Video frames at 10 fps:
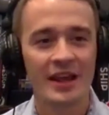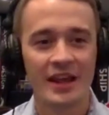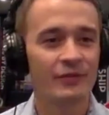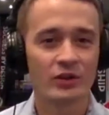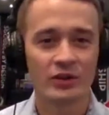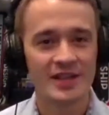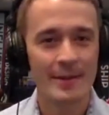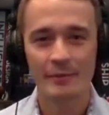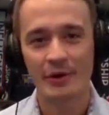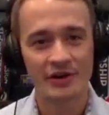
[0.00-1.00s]
if you're a
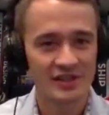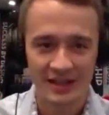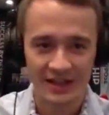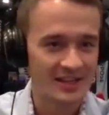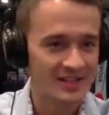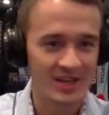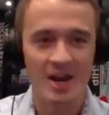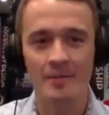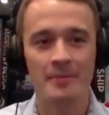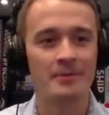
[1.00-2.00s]
type of person that likes to
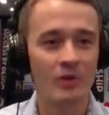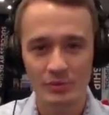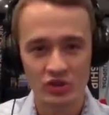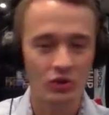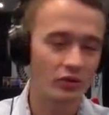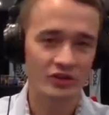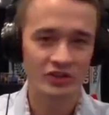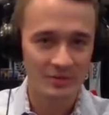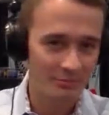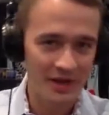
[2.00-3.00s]
come and rub shoulders
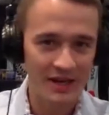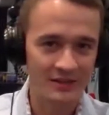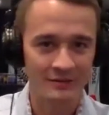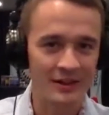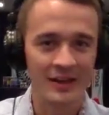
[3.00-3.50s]
and meet and,